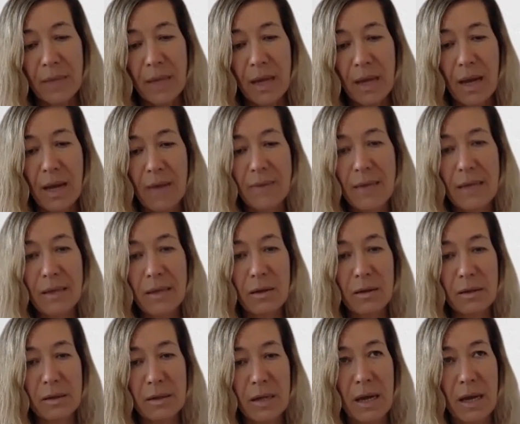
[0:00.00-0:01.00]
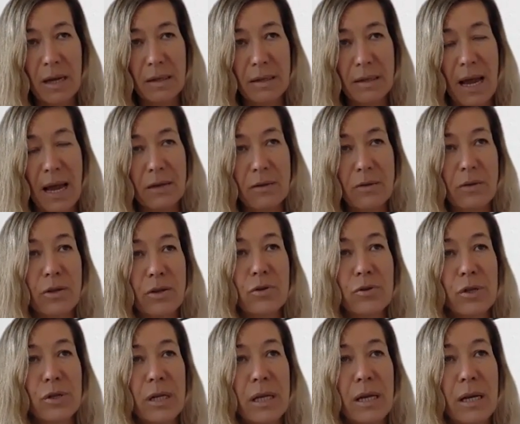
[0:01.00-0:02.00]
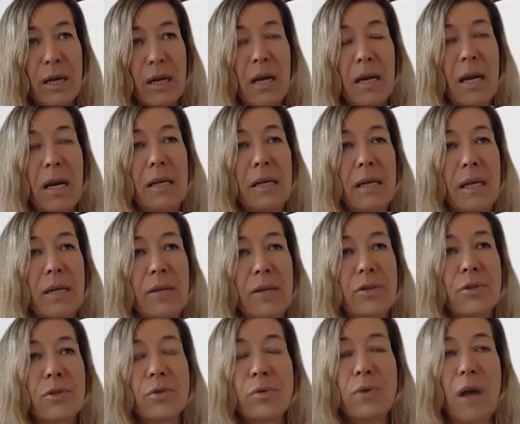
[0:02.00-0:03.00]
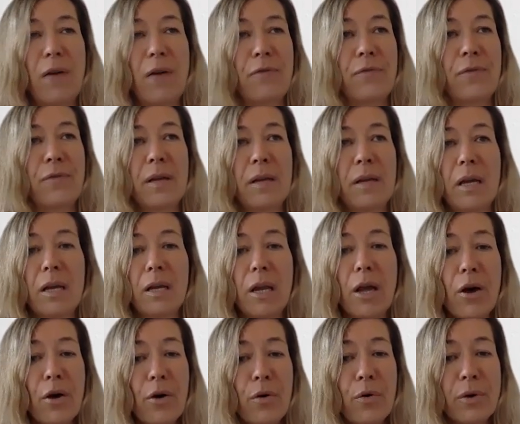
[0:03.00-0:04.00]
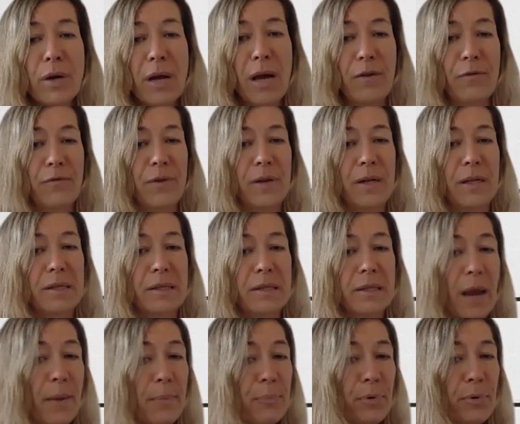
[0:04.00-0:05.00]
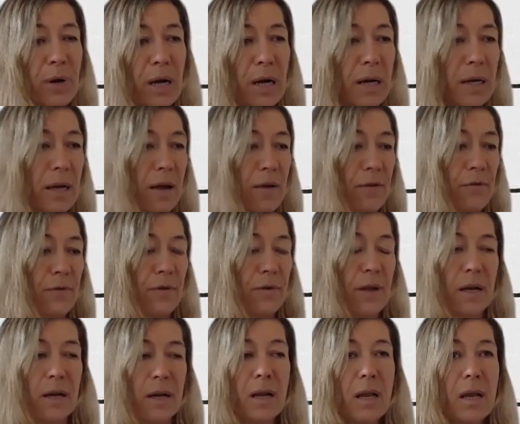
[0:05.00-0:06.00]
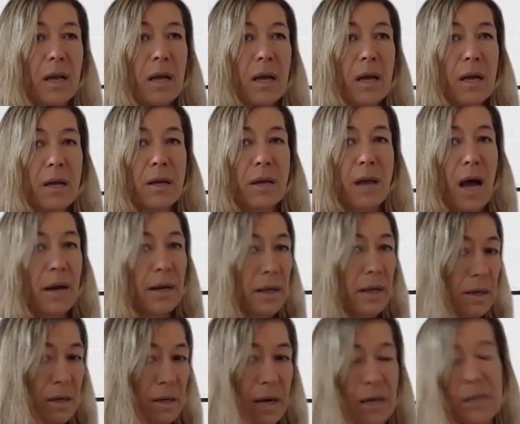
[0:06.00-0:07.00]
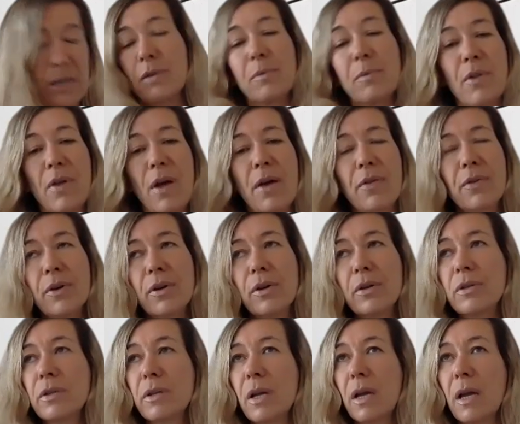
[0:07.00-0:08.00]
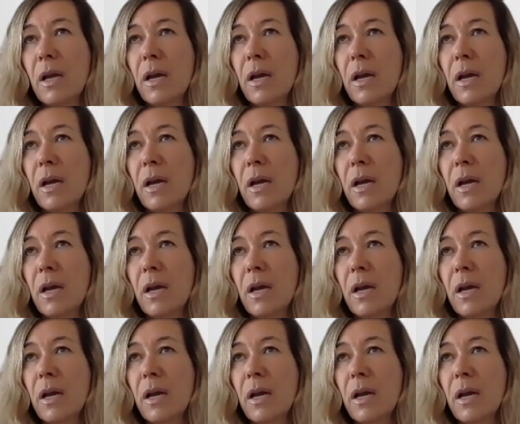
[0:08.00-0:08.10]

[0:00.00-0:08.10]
And then that usually kind of leads to, I feel alone, I feel separate, I feel not in connection with others.